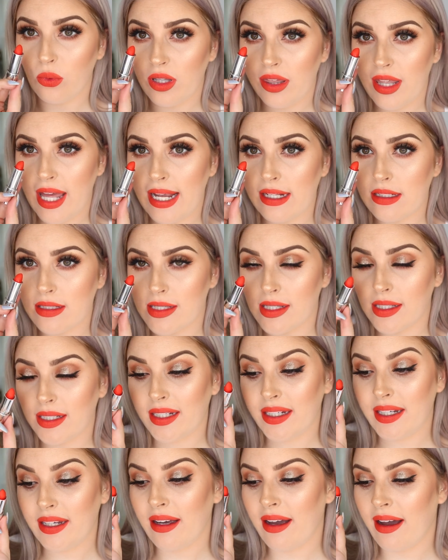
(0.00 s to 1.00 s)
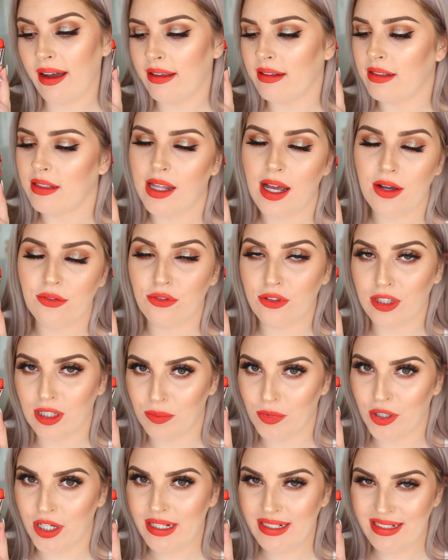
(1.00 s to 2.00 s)
With Ainsley, I love
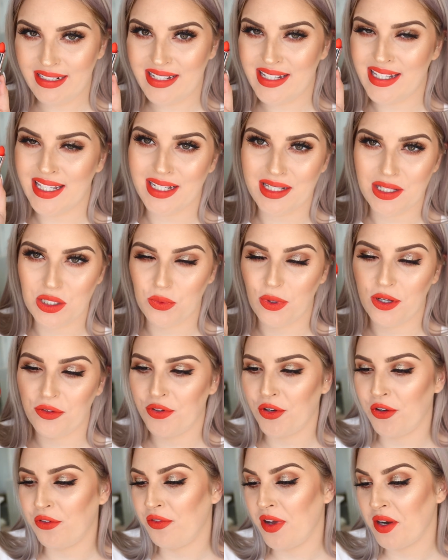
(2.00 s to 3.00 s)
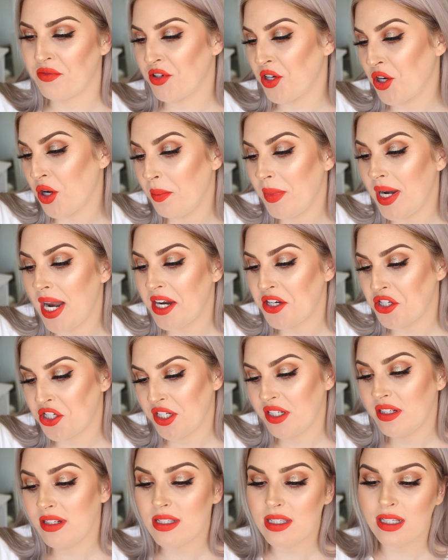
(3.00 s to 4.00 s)
Limerence. This is one of her favorite
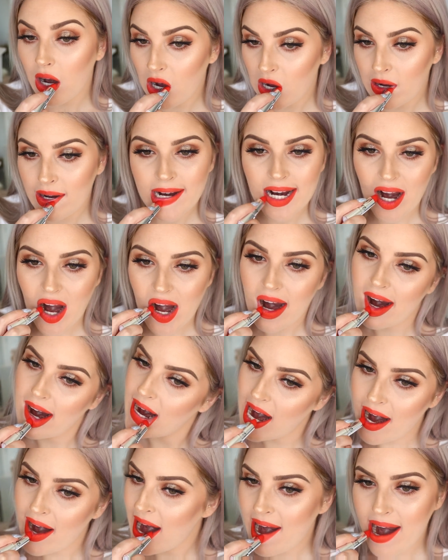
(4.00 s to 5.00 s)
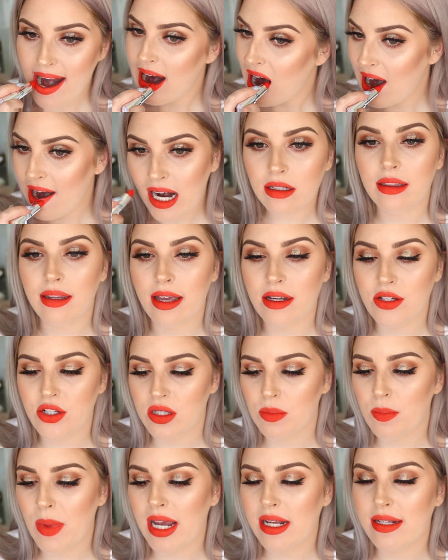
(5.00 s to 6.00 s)
combinations. That
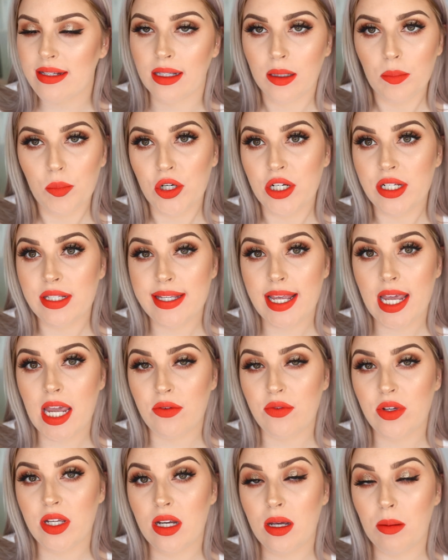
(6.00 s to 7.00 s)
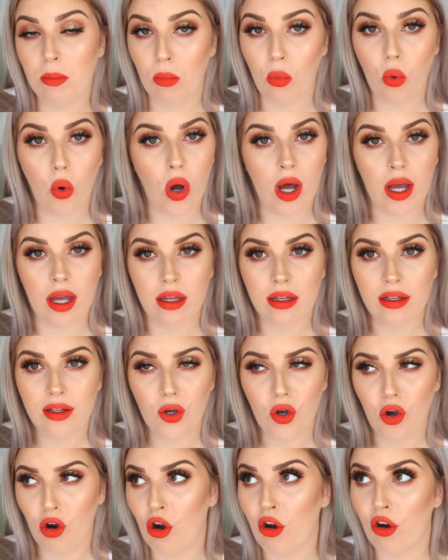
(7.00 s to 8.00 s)
just makes Limerence even more
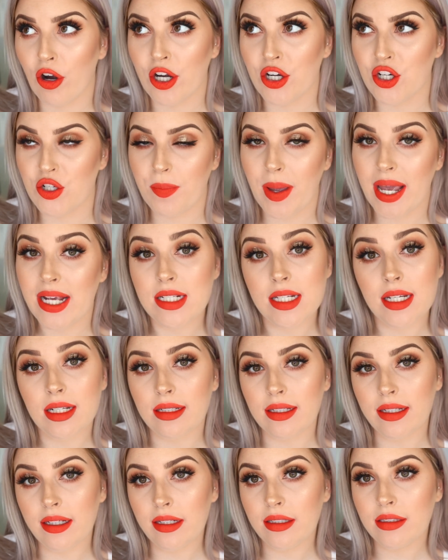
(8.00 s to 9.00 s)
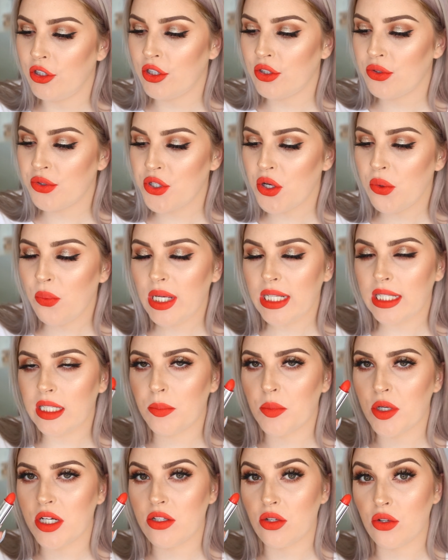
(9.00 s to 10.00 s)
orange, basically. You can also wear
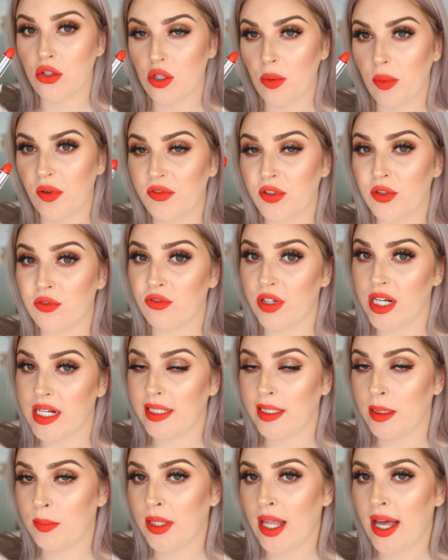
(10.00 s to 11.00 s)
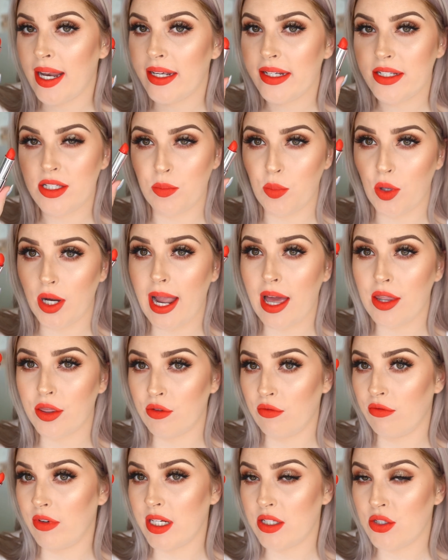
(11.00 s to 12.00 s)
Limerence on top of a red lip liner to bring out
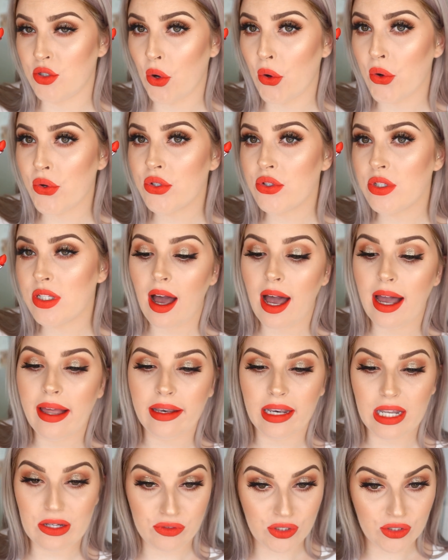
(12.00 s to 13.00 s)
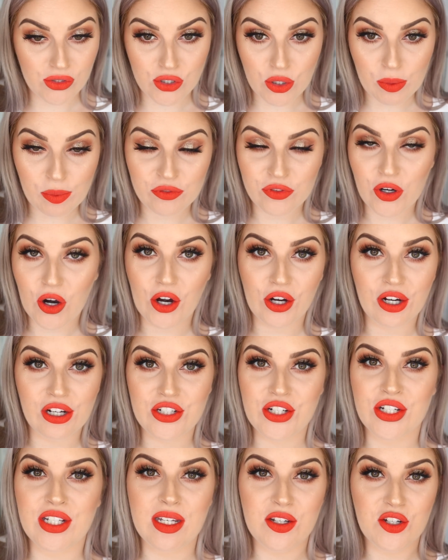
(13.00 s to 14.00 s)
the red tones. I love it on top of
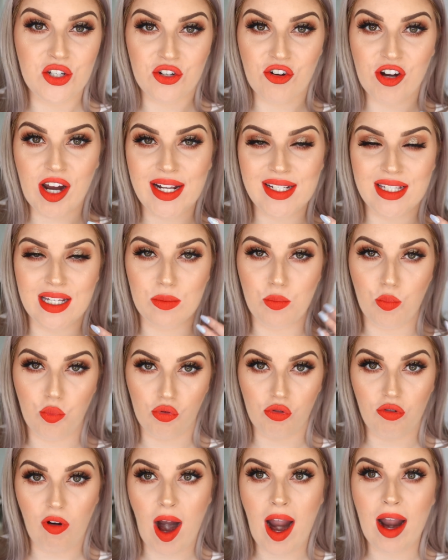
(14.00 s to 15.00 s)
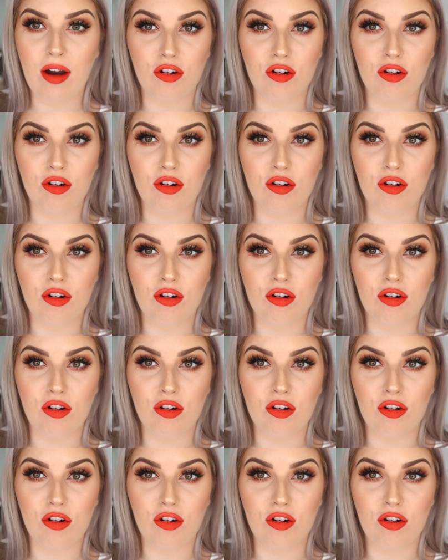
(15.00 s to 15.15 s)
orange because it just creates this bright